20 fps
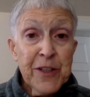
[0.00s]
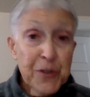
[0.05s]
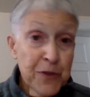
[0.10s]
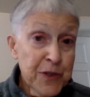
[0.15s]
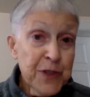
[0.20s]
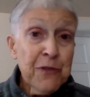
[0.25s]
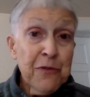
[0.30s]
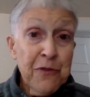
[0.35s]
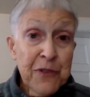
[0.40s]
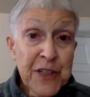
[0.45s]

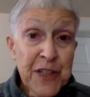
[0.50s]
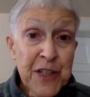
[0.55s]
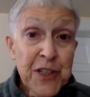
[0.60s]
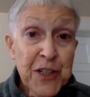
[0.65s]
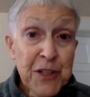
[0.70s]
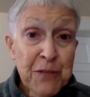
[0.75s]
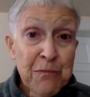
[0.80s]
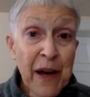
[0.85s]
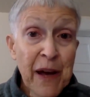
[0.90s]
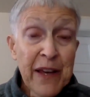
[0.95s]
She's a
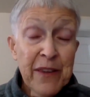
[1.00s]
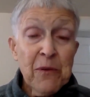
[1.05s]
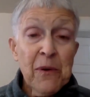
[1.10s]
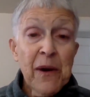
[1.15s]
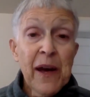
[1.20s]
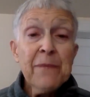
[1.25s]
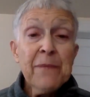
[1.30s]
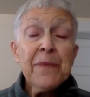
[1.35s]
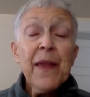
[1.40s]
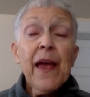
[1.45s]
physician, by the
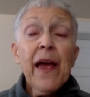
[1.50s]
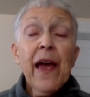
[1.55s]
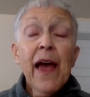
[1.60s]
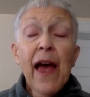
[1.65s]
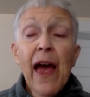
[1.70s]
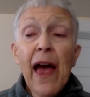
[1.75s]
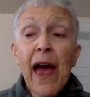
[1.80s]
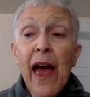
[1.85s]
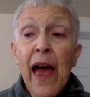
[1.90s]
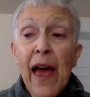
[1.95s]
way.
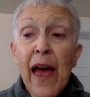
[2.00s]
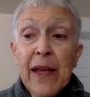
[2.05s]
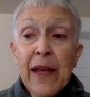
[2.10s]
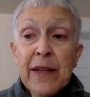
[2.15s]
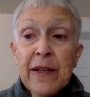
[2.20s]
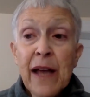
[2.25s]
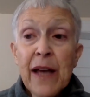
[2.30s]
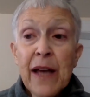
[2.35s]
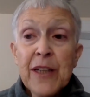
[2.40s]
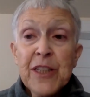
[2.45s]

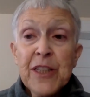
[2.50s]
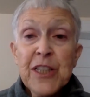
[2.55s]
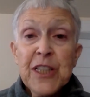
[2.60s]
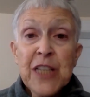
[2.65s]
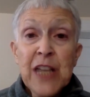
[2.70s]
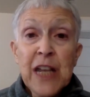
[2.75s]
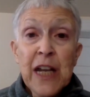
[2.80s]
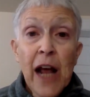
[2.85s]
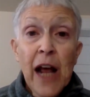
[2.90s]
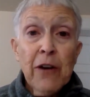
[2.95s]
And she
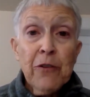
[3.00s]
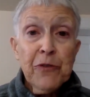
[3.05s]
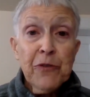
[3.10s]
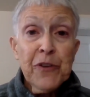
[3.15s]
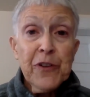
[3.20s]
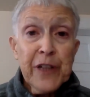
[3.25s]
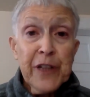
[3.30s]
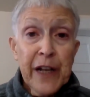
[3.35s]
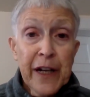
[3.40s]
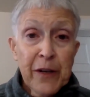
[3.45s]
said, I don't
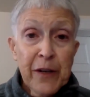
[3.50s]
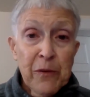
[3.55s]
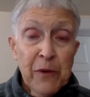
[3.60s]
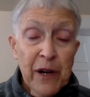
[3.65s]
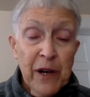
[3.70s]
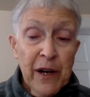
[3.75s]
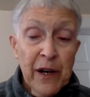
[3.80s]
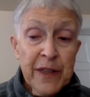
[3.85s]
feel it anywhere.